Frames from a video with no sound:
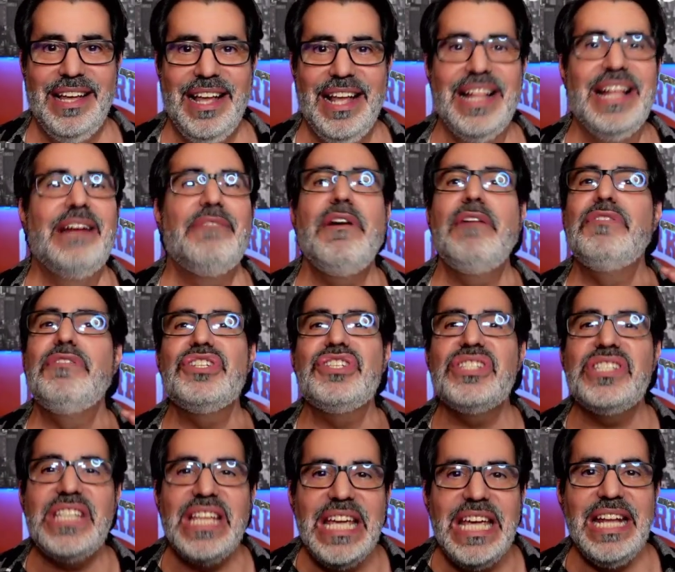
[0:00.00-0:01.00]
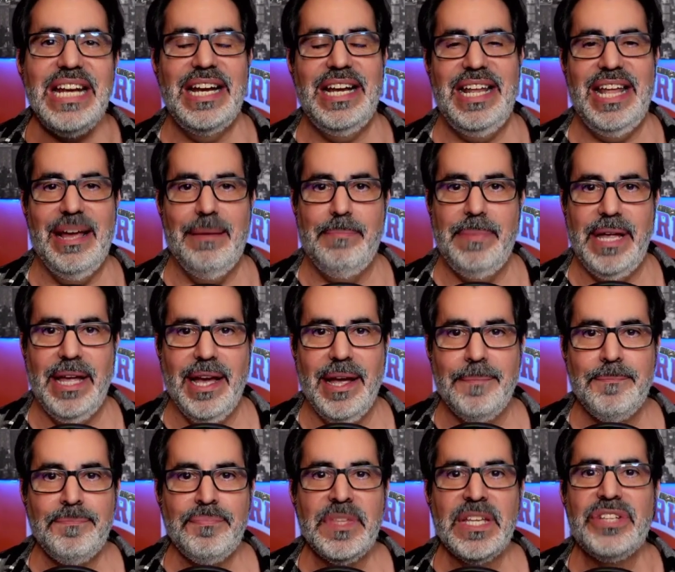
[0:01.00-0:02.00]
That I've ever seen in the NBA.
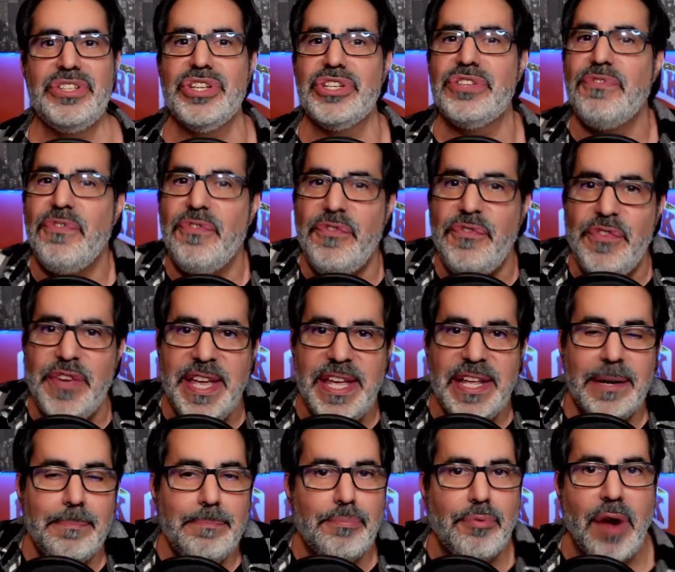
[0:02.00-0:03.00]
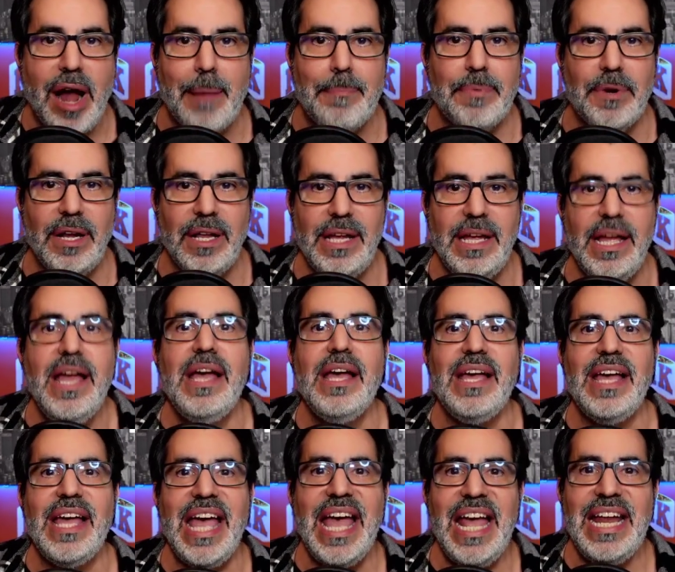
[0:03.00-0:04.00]
Just feed him properly
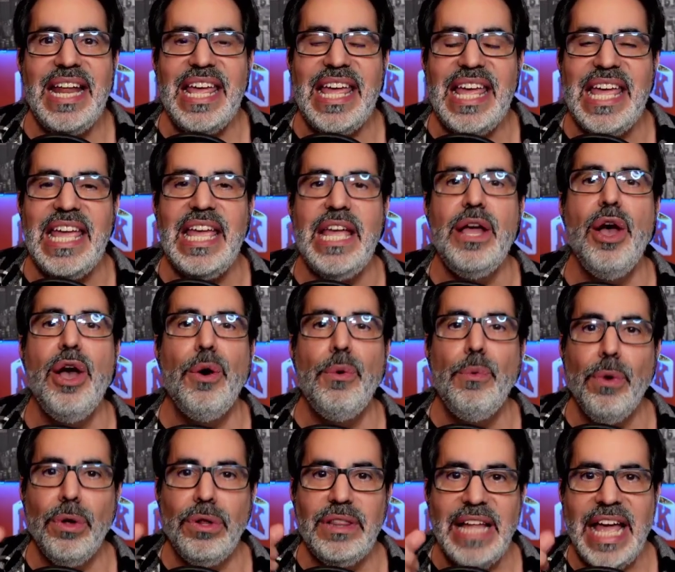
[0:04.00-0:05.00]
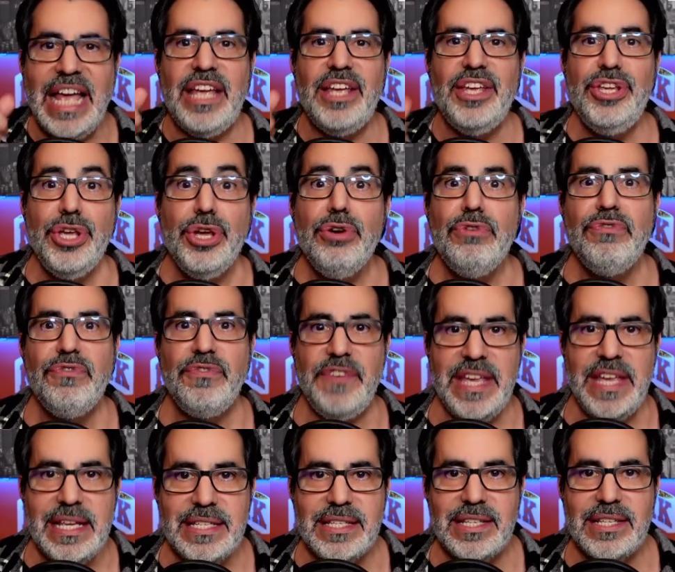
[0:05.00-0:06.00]
and he will let you
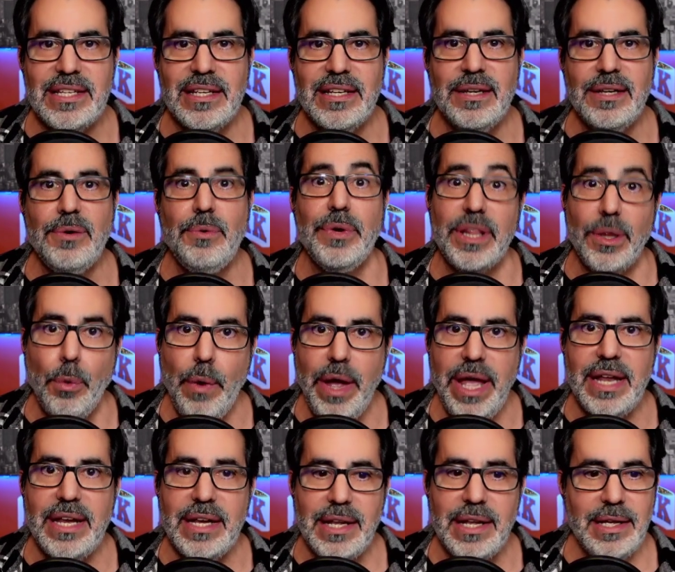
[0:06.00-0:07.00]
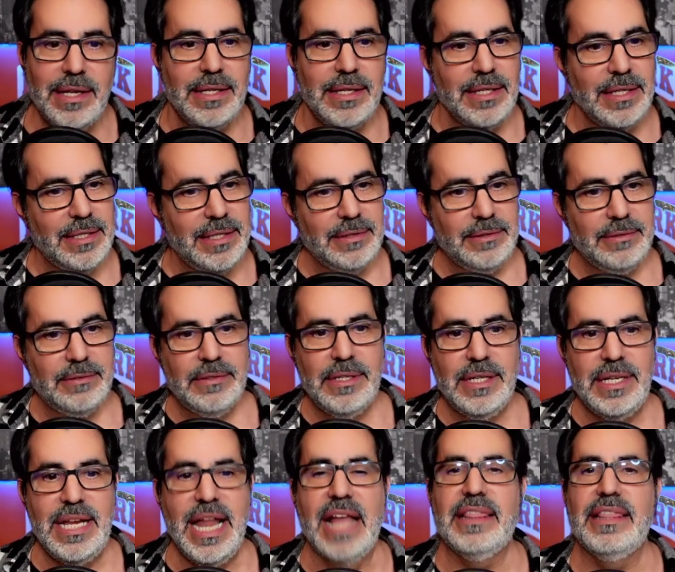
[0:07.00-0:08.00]
feast with a win.
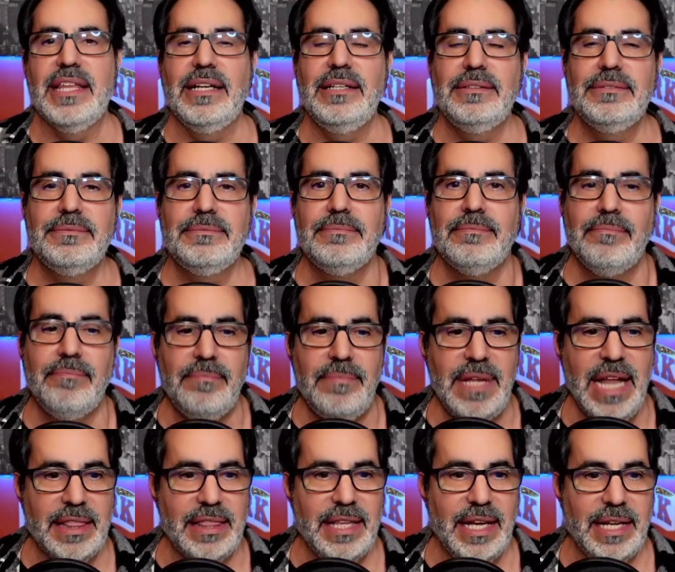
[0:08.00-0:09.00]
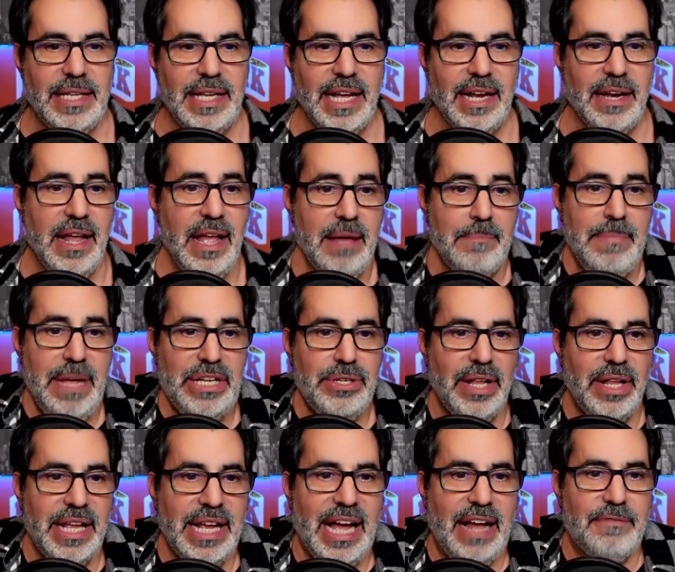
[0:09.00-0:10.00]
Nothing. Nothing at the end. Mitch
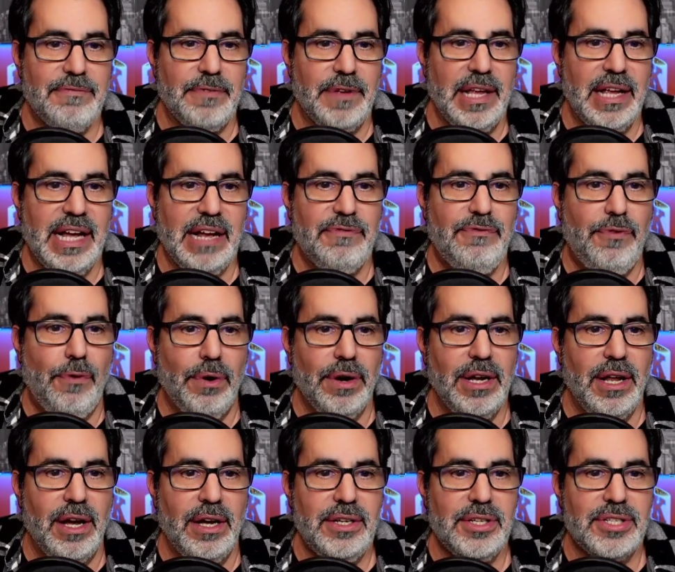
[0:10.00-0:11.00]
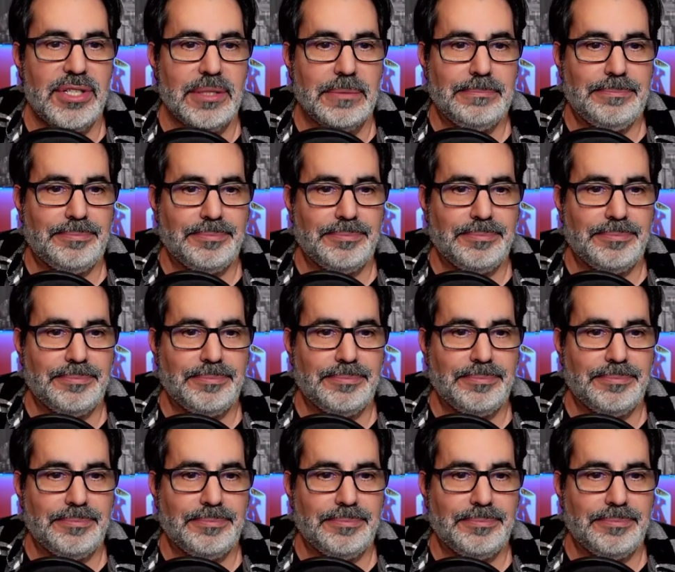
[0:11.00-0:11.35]
only got 4 looks.